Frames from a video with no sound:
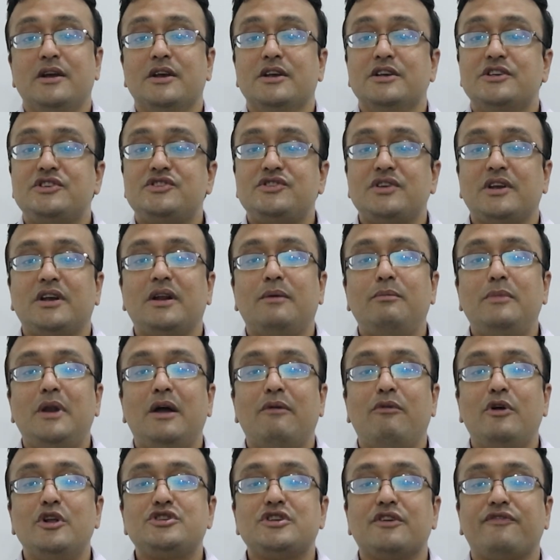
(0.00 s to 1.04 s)
Serum
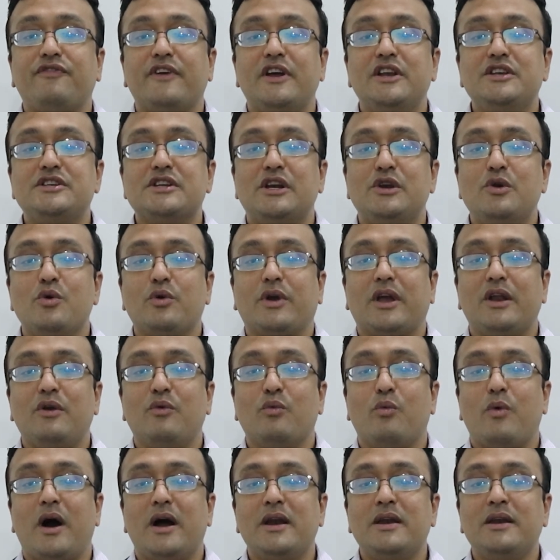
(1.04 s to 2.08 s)
levels of
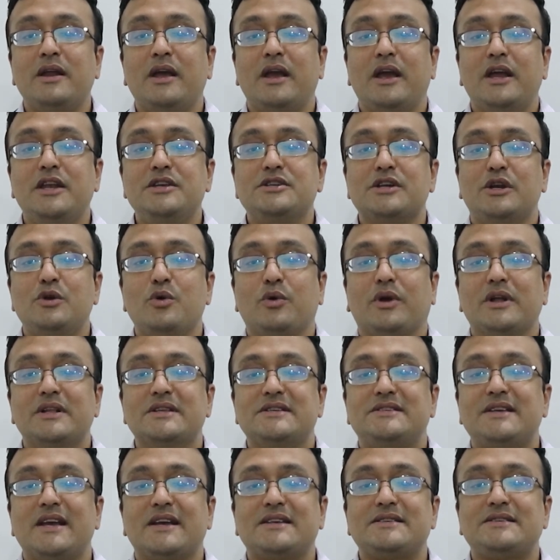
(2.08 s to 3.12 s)
interleukin 1, interleukin
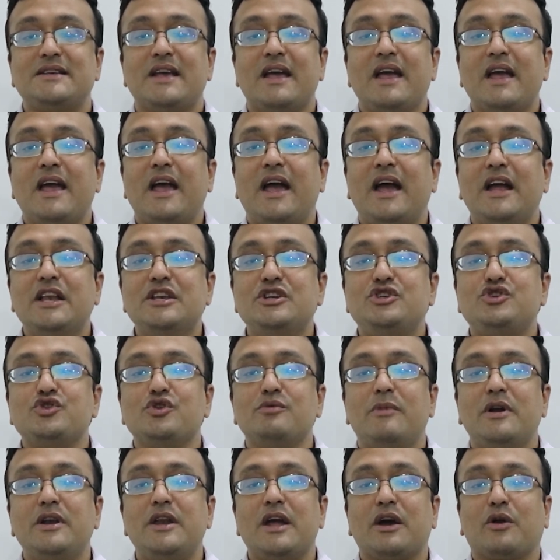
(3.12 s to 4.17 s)
6 and
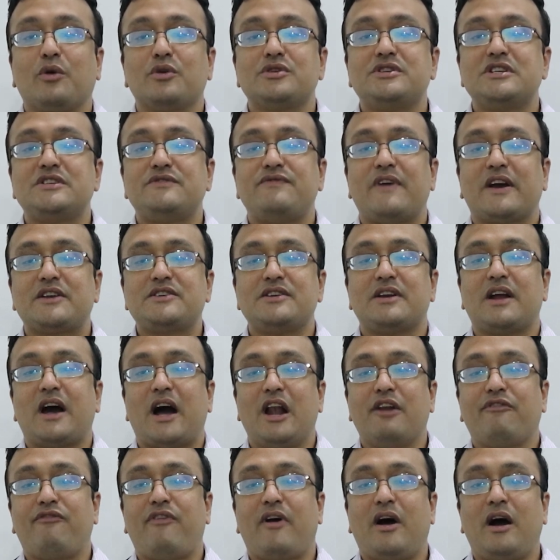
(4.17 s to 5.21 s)
tumor necrosis factor
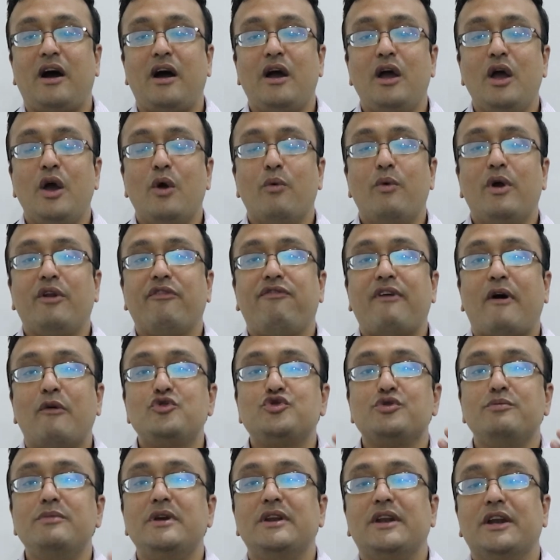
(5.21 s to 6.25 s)
alpha were
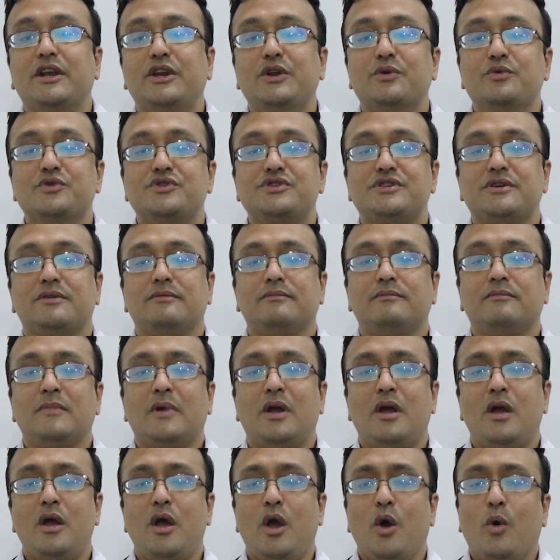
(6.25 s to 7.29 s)
found to be reduced.
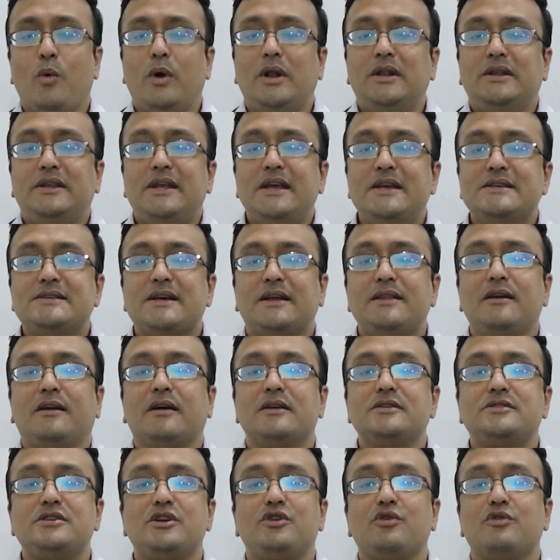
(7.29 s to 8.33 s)
Well, these are the
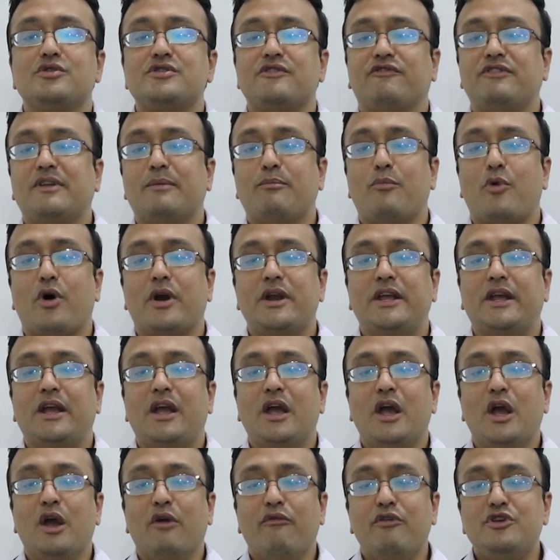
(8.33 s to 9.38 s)
constituents of the body
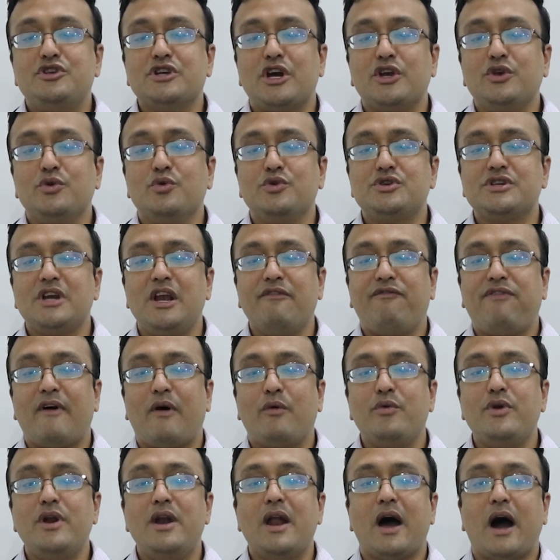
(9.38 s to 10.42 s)
which are usually
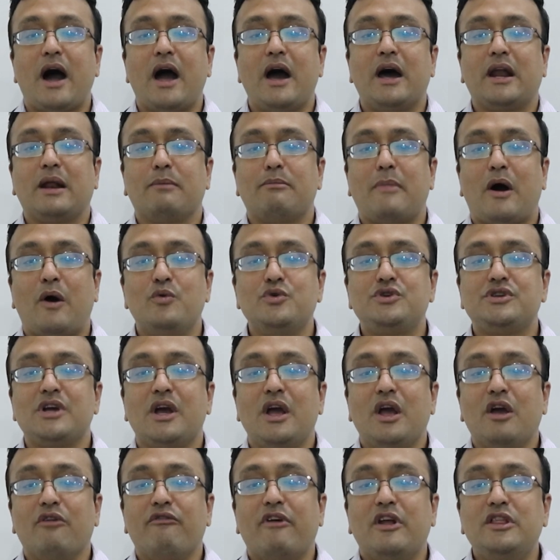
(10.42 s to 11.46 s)
found in a higher amount
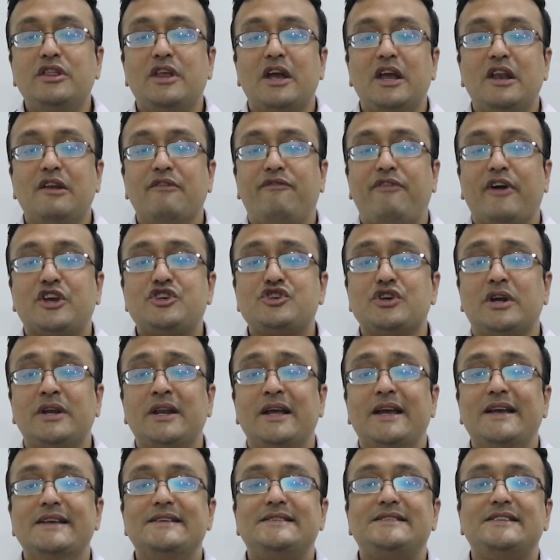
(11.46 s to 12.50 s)
when the infection
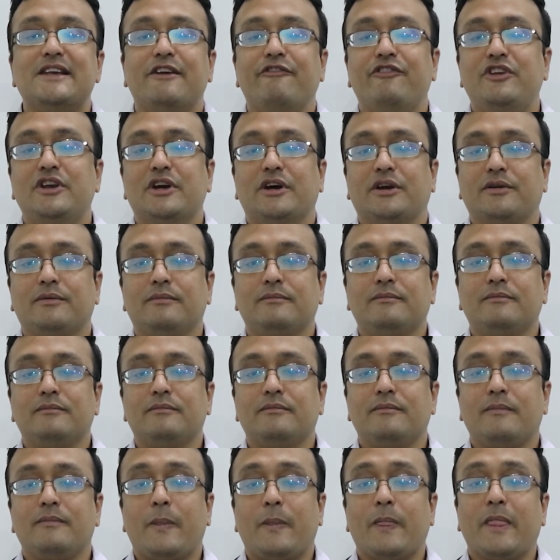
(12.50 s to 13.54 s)
is severe.
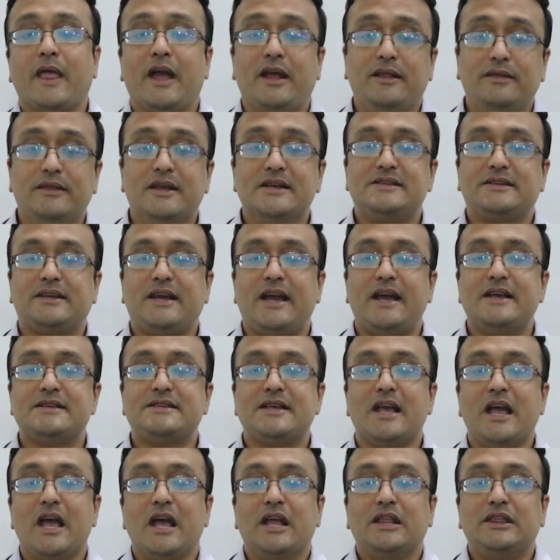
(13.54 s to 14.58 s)
In this
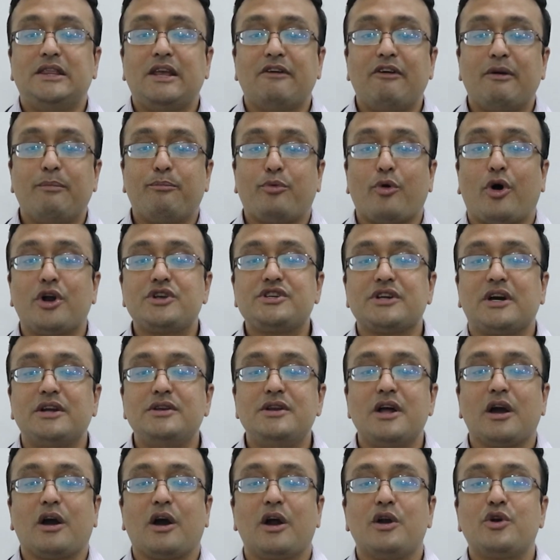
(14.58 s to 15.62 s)
case, they were brought
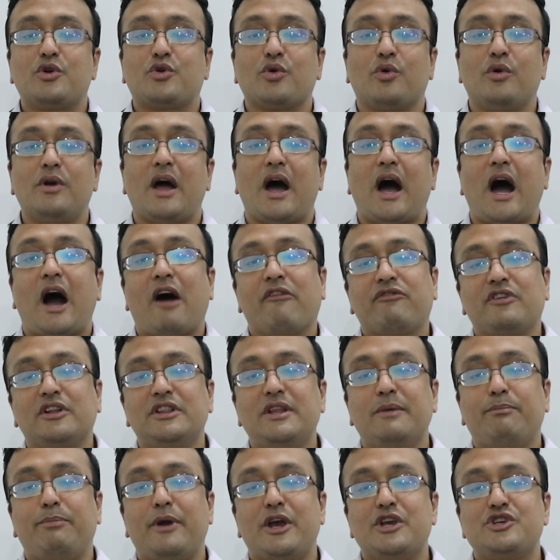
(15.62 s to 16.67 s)
under control after
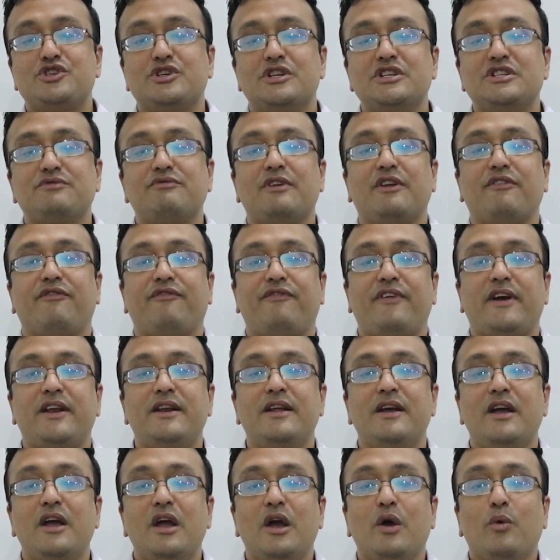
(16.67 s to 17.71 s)
the patients were
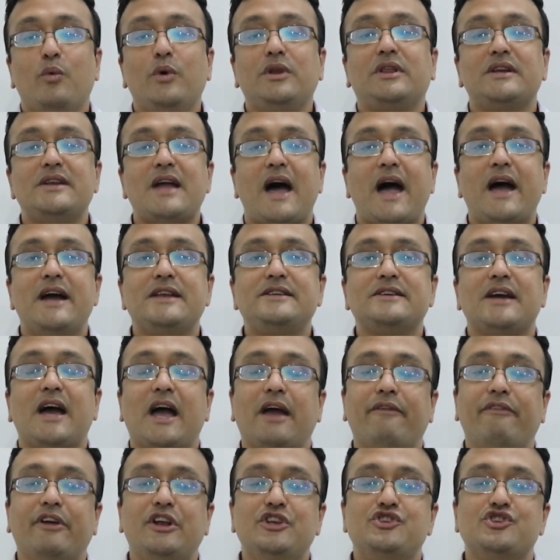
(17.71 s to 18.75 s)
fed with a diet
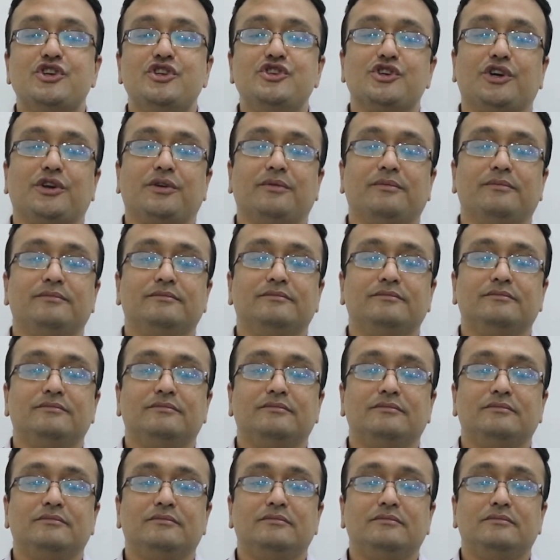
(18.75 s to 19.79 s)
having ginger.
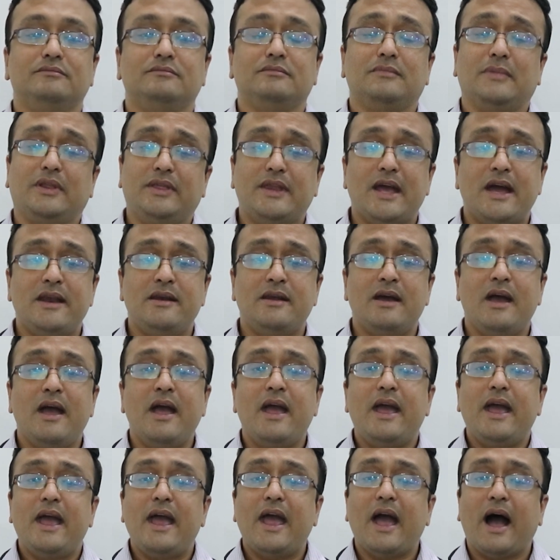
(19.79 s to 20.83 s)
Then
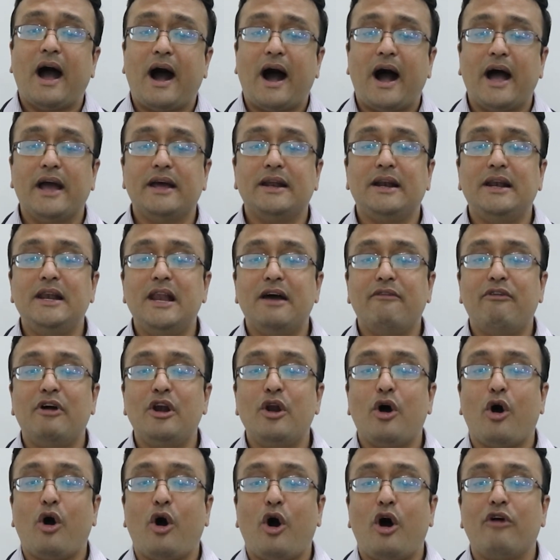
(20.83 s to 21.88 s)
a higher level
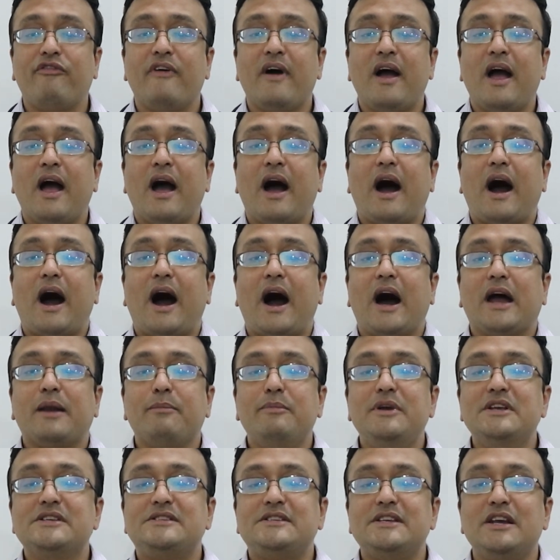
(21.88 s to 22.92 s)
of
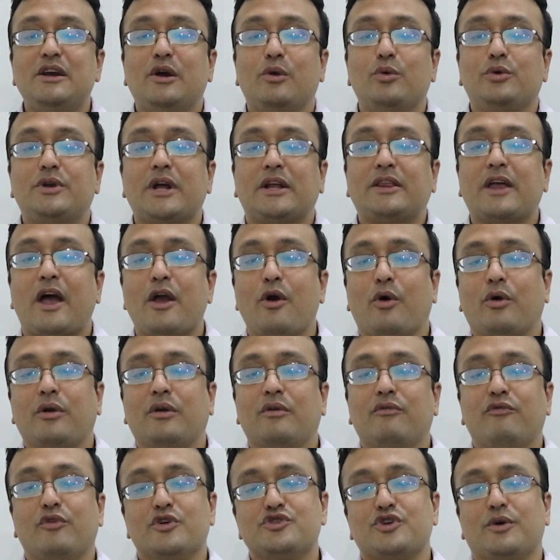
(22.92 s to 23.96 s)
RBC
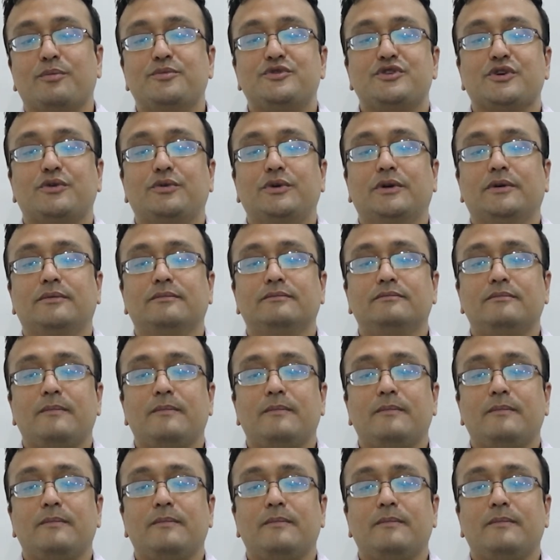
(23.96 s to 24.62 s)
glutathione was observed.